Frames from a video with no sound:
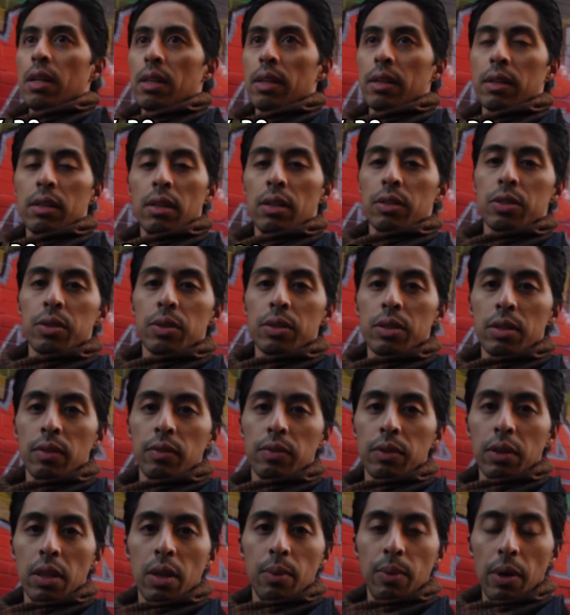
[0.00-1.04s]
Like all sorts
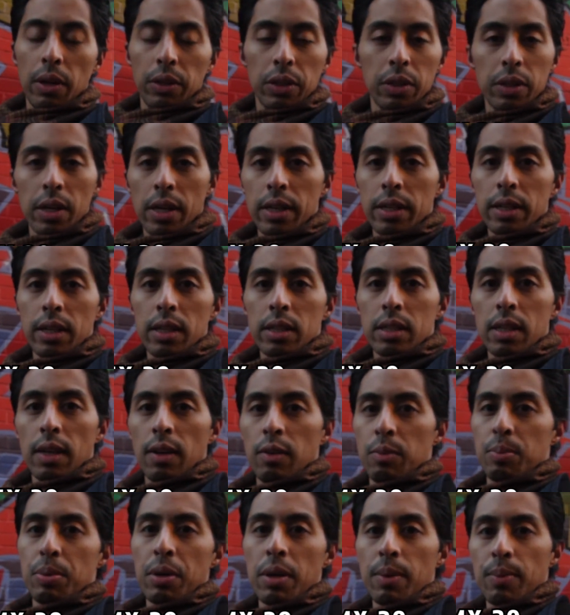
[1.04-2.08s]
of really well-known artists
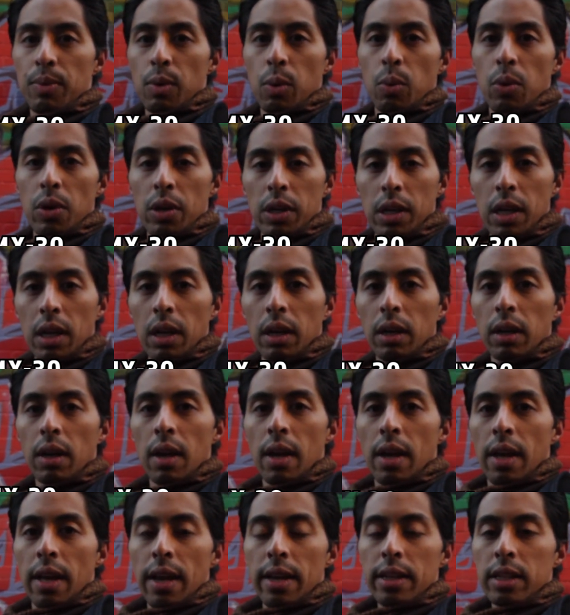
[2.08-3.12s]
have put up their work here,
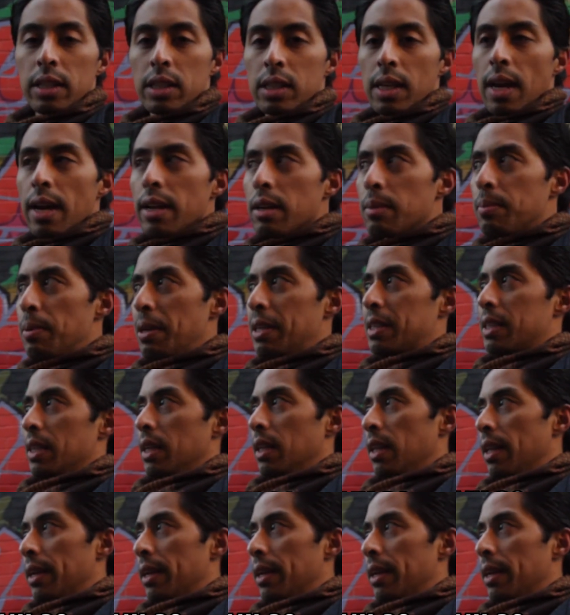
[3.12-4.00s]
and it's kind of busy.